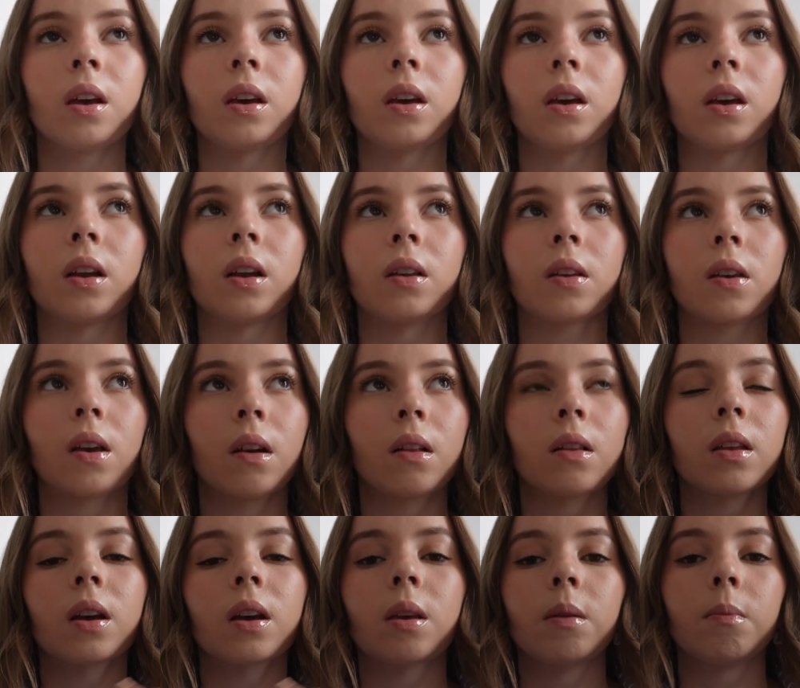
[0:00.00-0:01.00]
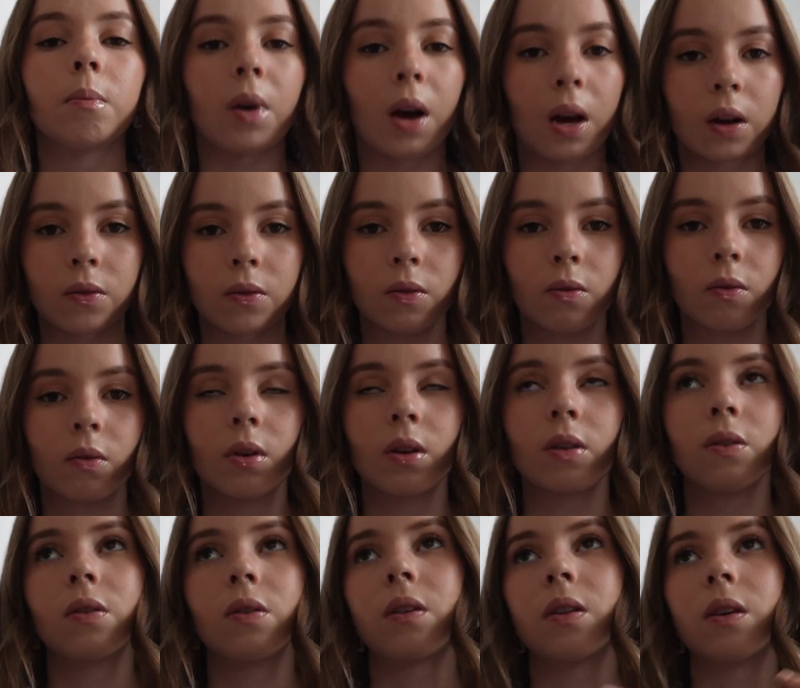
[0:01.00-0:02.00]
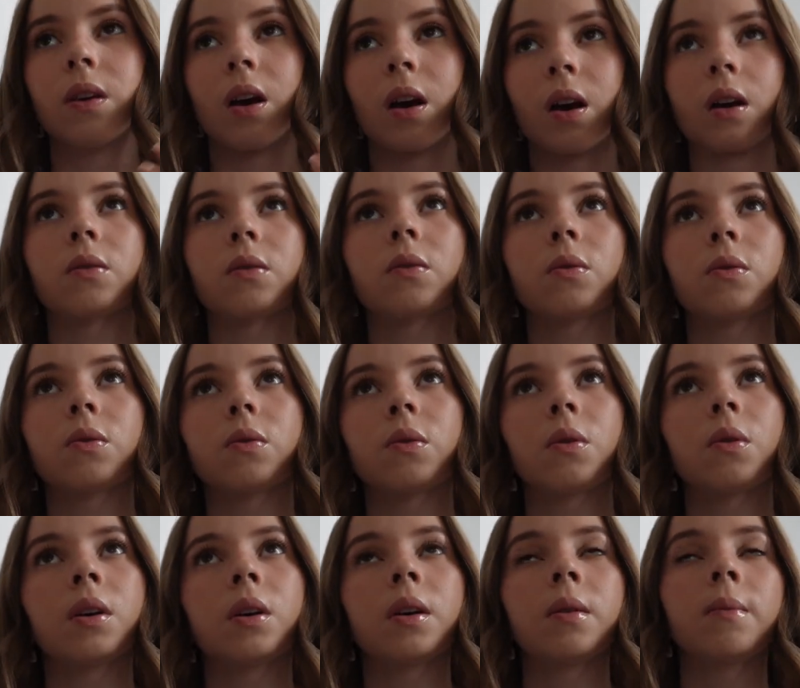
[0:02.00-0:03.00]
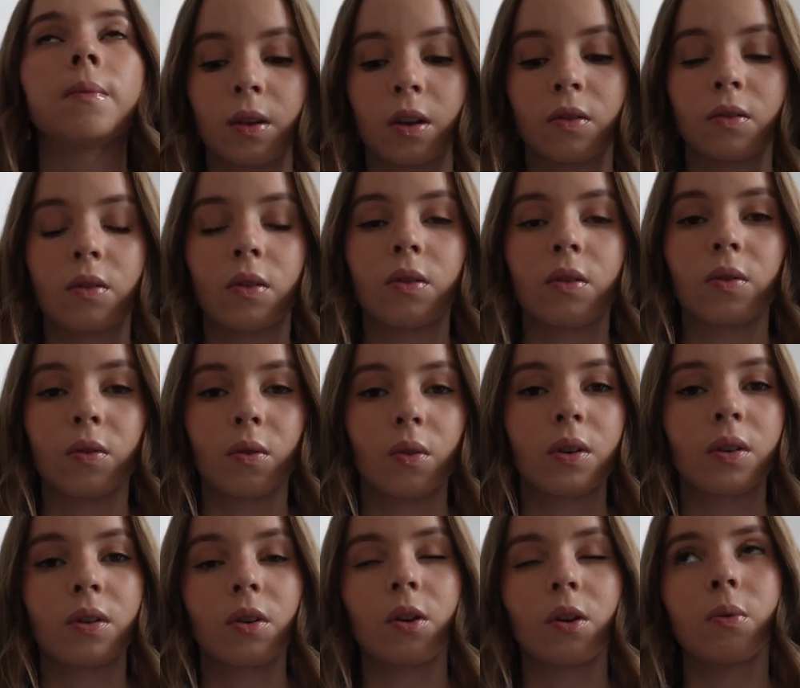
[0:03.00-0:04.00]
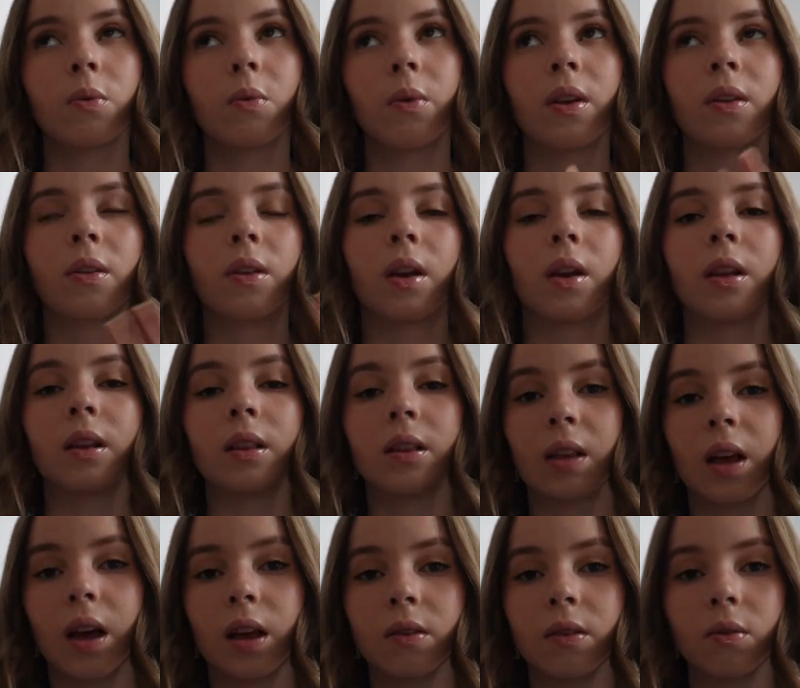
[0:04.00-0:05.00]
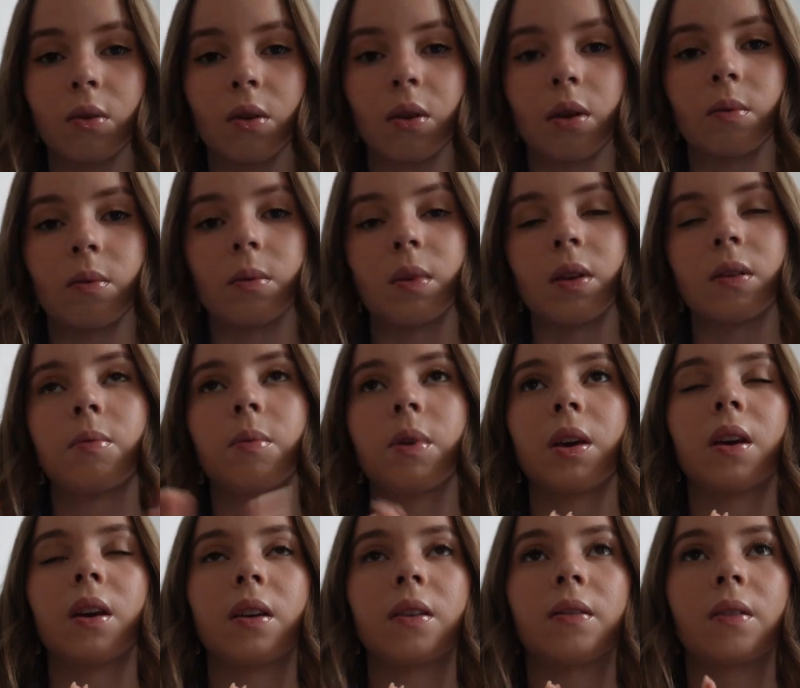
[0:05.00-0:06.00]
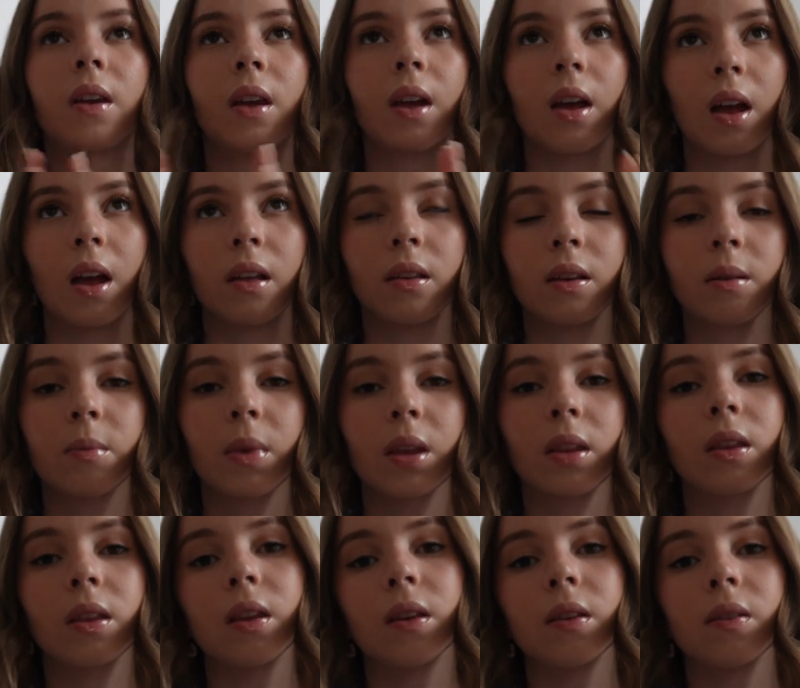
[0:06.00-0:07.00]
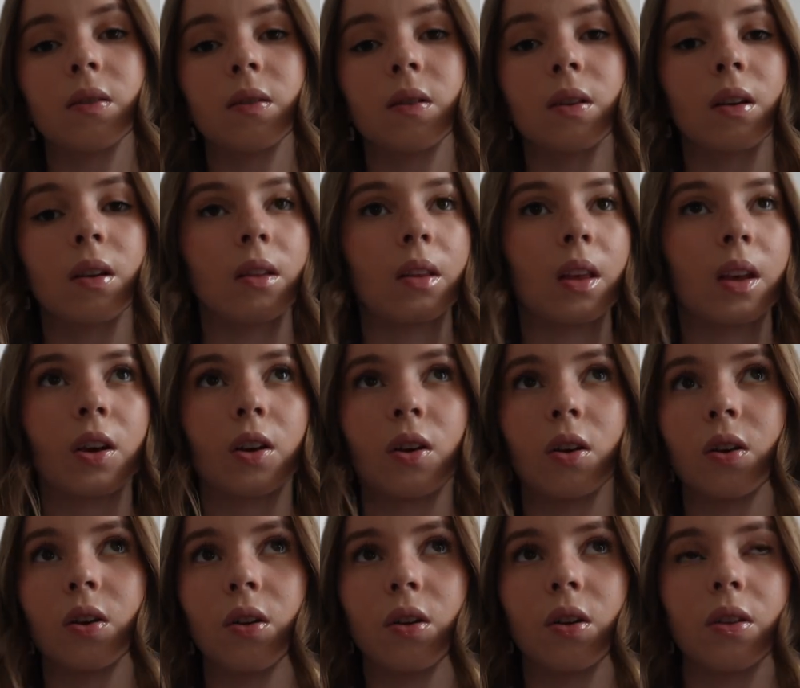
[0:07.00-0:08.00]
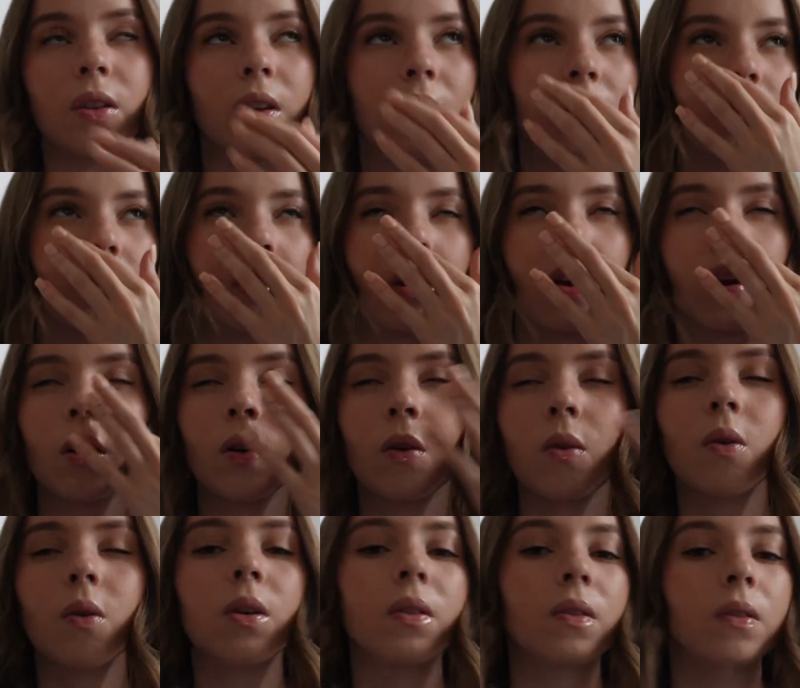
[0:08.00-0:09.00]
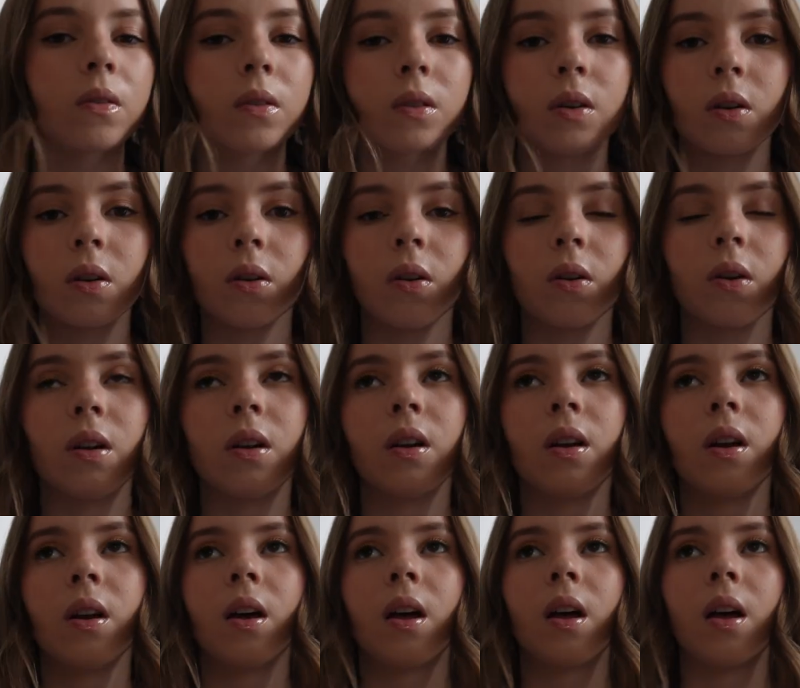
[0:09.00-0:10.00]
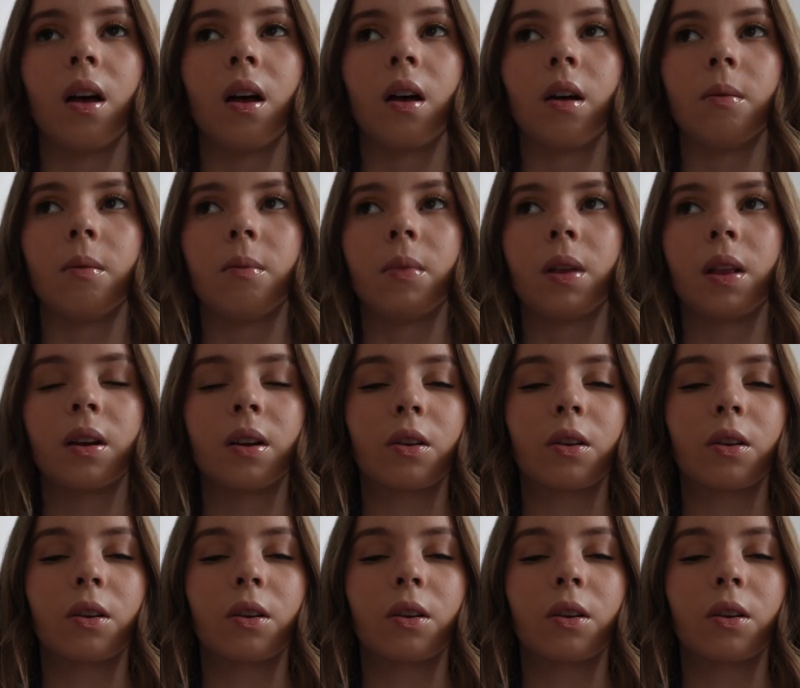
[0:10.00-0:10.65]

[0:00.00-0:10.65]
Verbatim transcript: and it's kind of like a backstory to the actual story so the story starts with like last christmas because ellie met this like girl this gorgeous girl um,